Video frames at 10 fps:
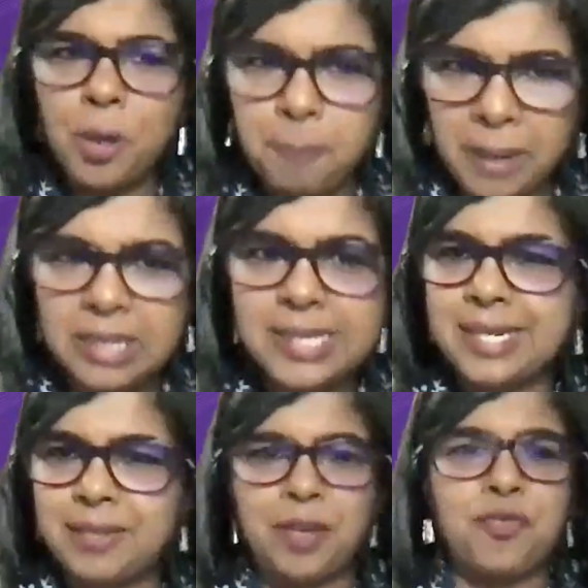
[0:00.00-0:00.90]
about pulse
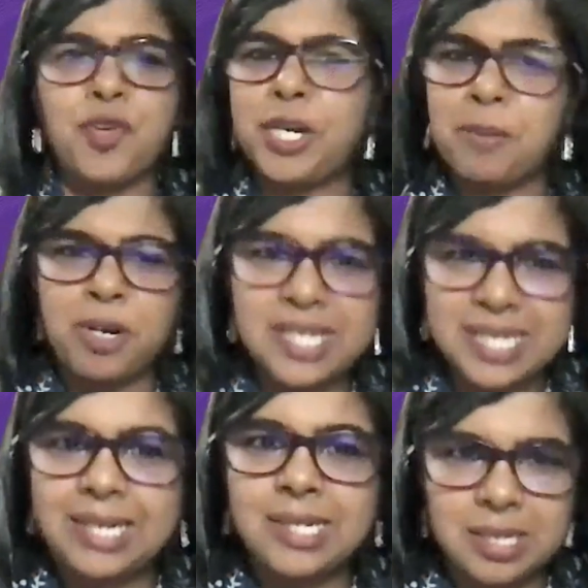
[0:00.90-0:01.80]
survey, forget about
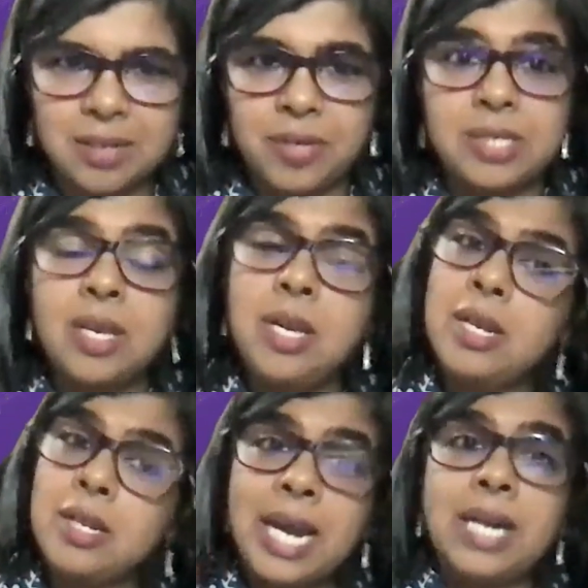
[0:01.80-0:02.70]
SAT surveys.
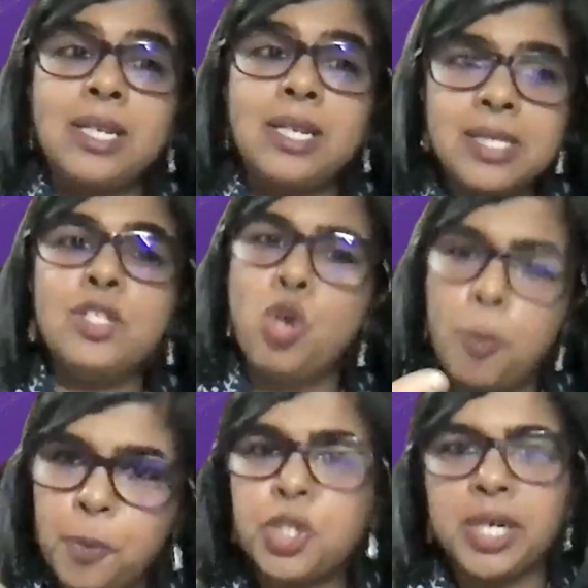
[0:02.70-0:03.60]
That is,
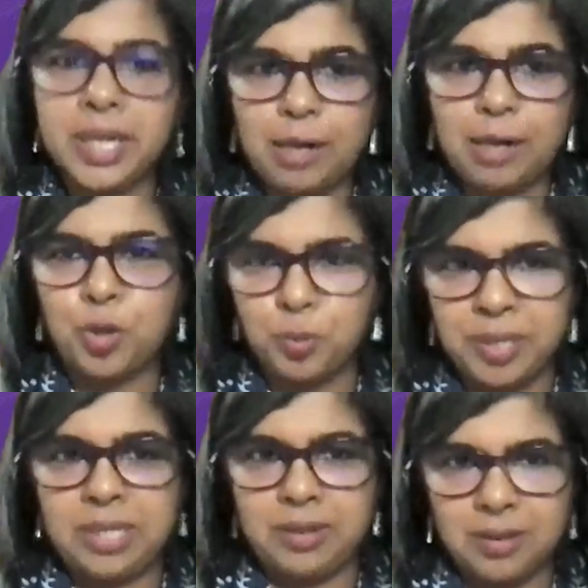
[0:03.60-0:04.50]
you're pushing it out to
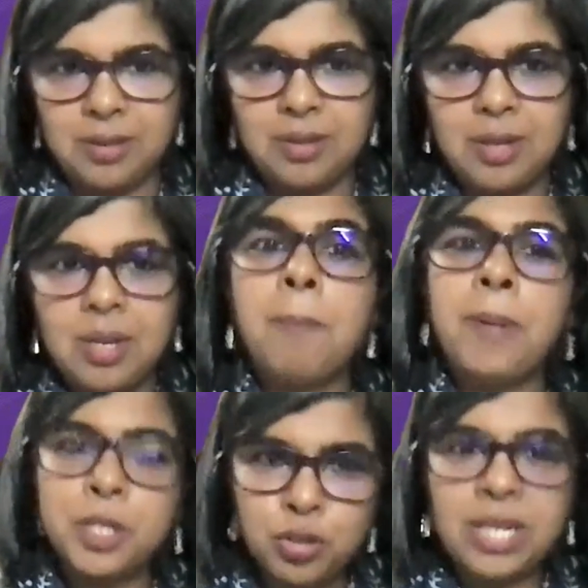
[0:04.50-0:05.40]
me.
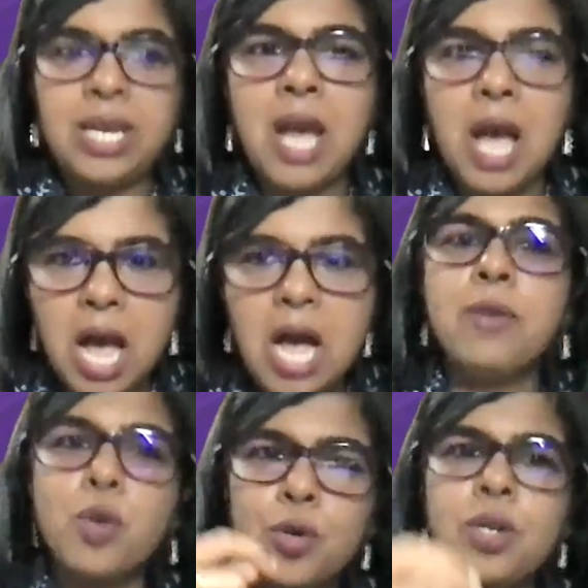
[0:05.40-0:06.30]
But today
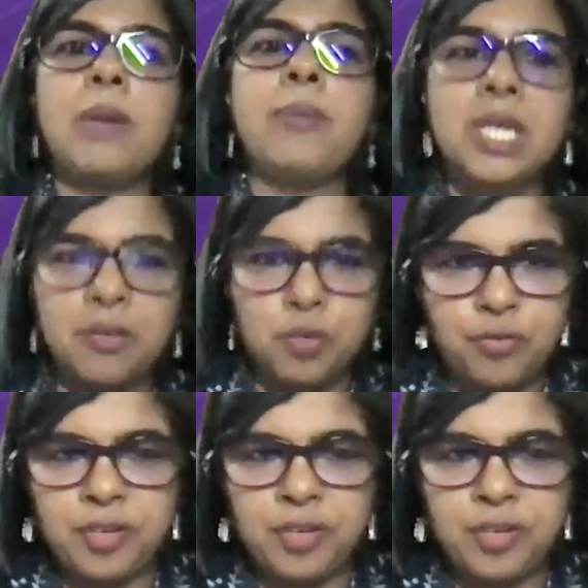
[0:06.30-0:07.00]
I want to come and give you